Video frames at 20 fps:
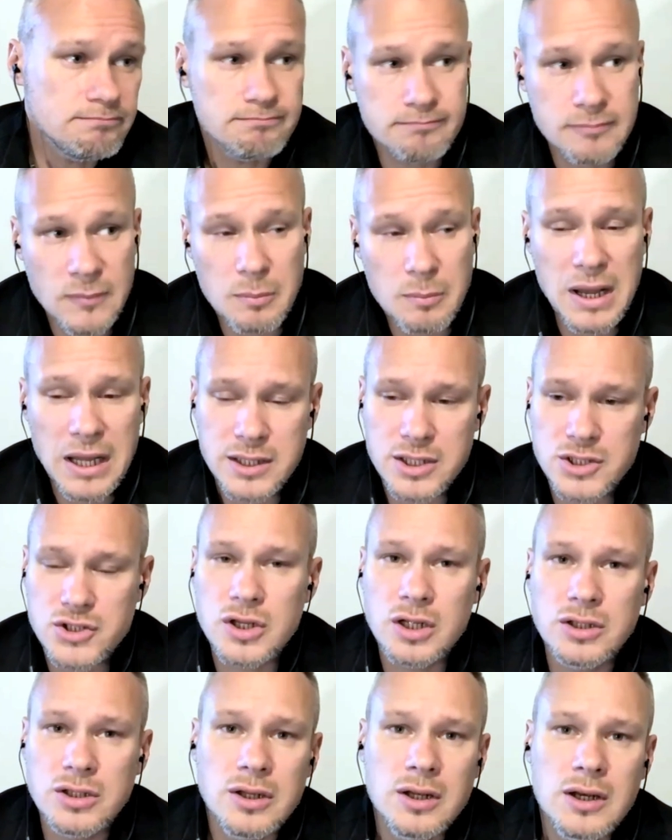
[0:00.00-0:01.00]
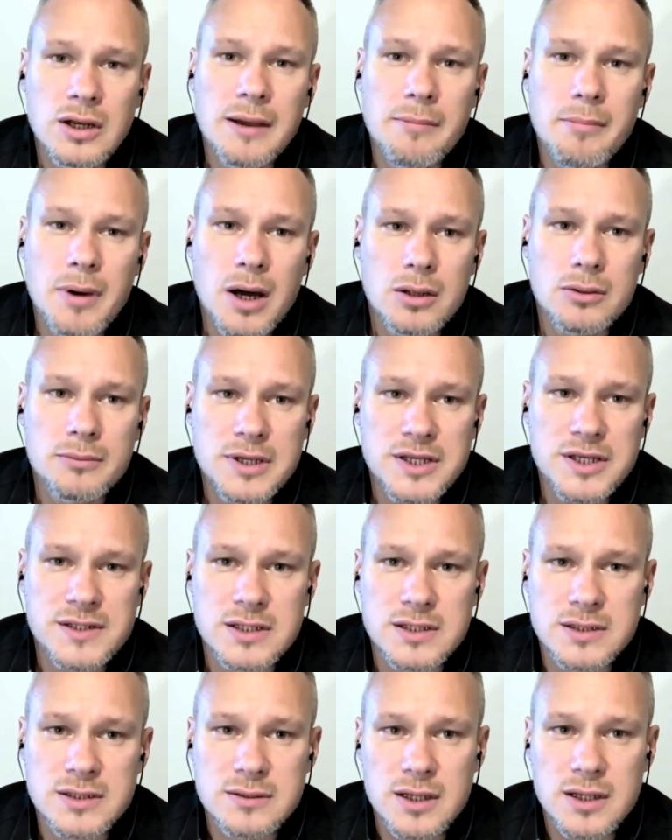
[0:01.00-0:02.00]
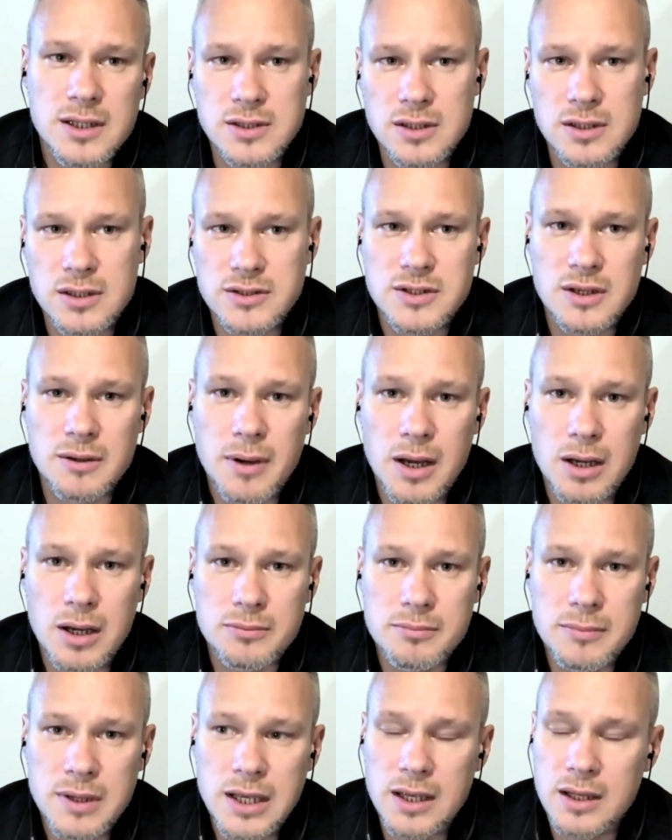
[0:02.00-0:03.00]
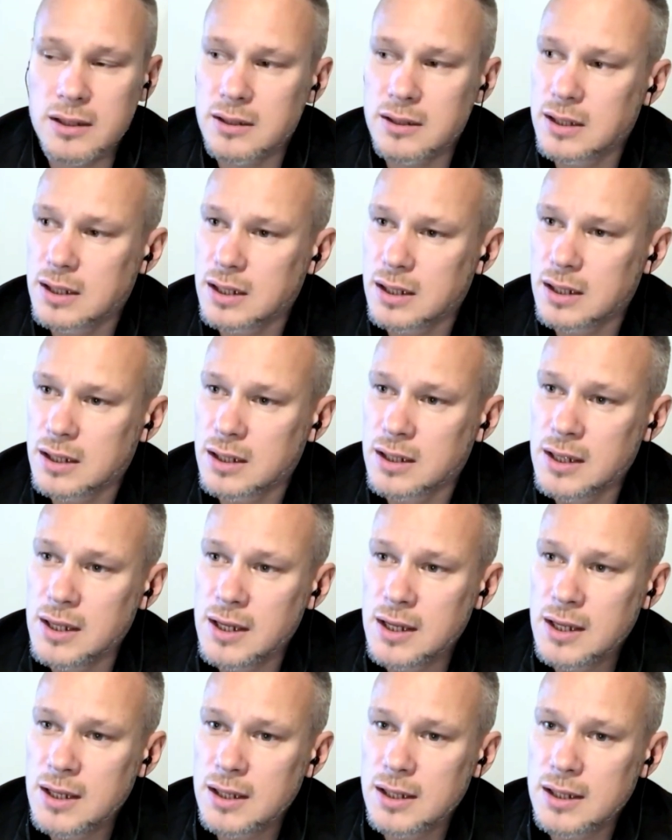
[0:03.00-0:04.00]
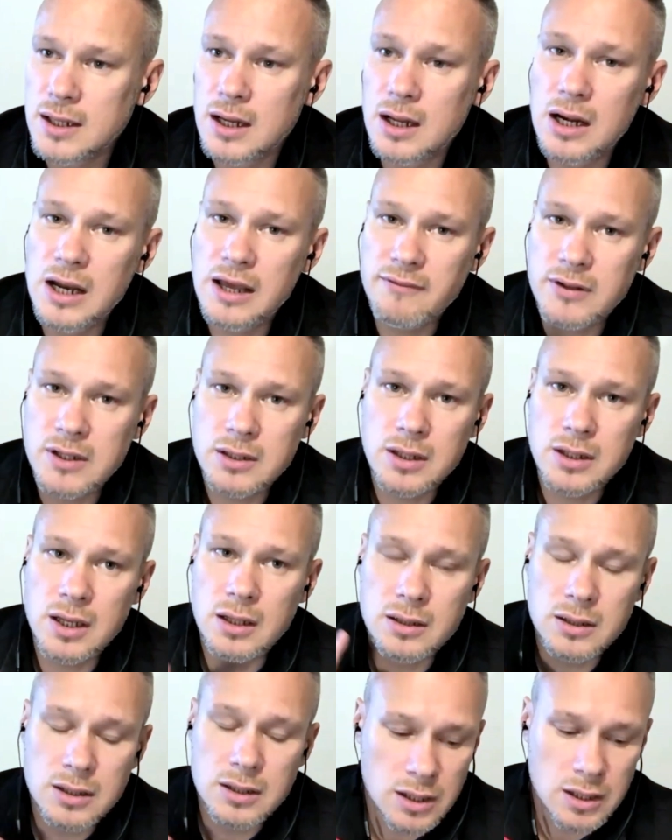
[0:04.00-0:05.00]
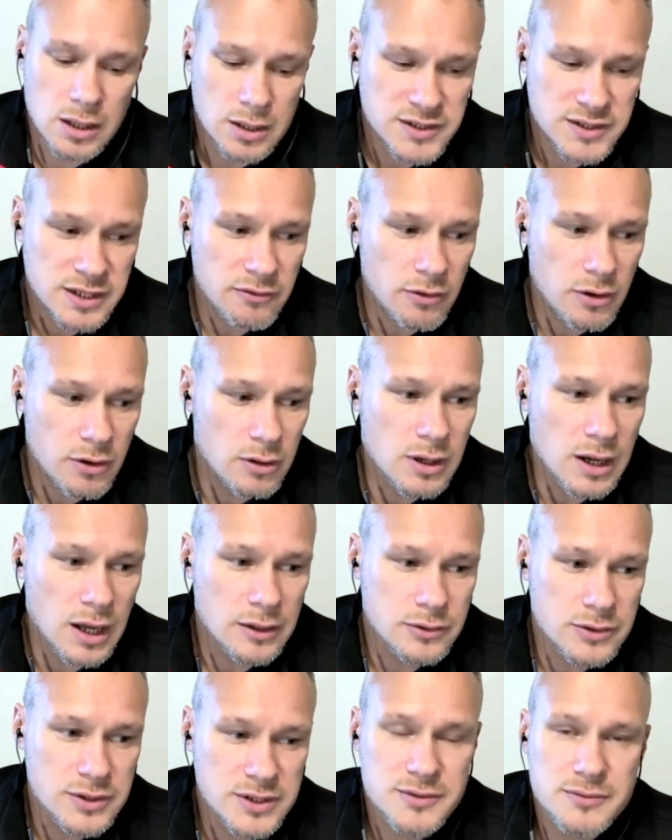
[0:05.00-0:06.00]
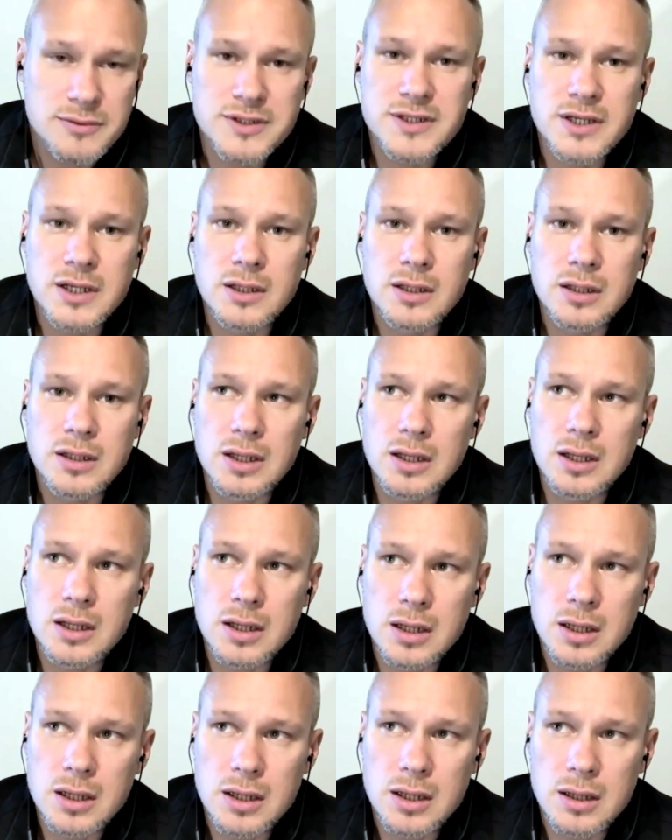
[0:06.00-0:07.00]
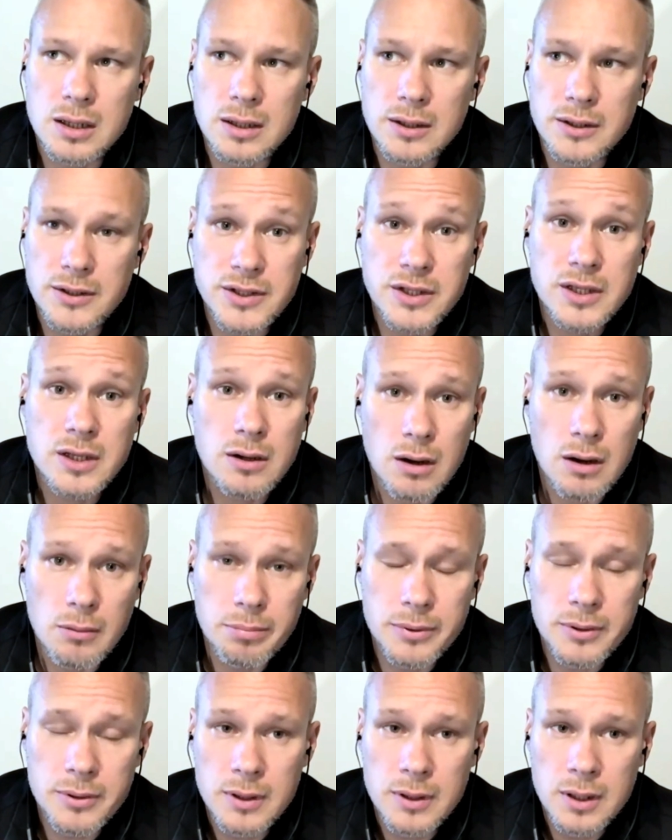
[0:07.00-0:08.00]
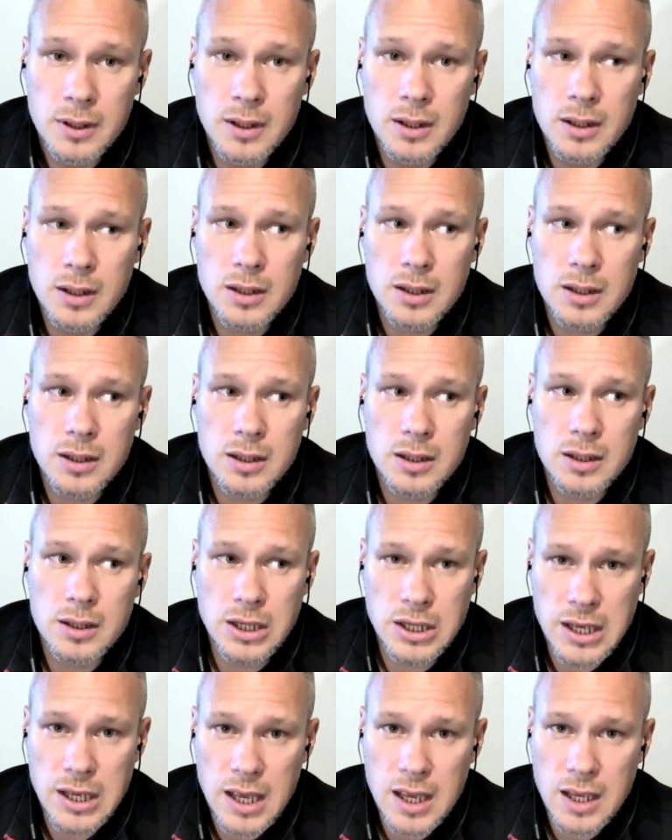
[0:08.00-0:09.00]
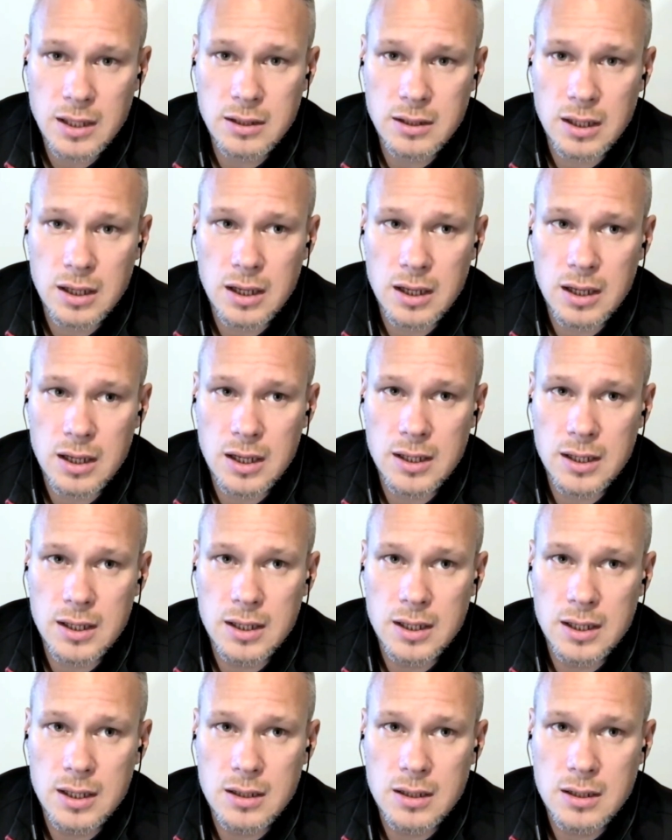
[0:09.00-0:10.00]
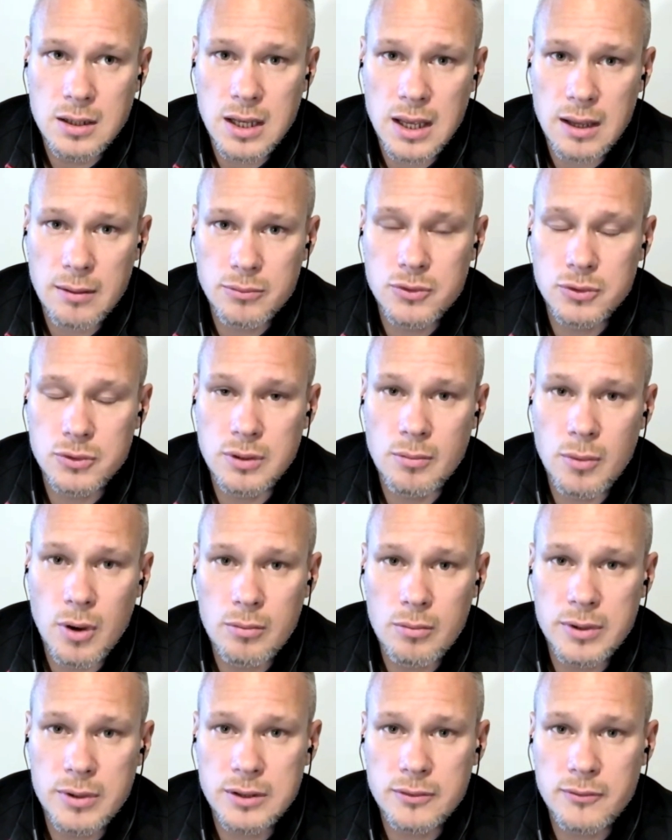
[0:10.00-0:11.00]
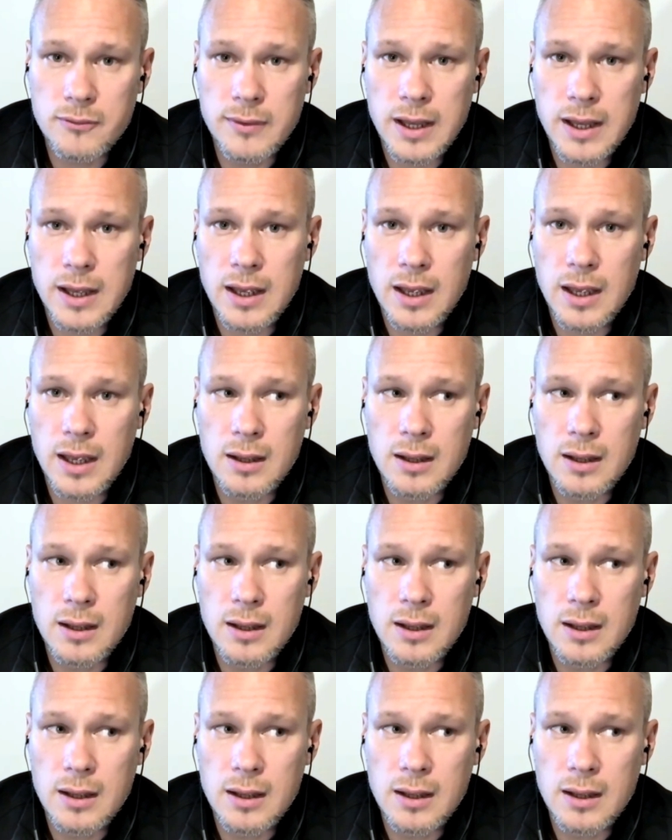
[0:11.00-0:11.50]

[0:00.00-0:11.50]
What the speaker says: but it's not only about business; it's also about me. And living in several countries within Europe. Again, I came to the moment where,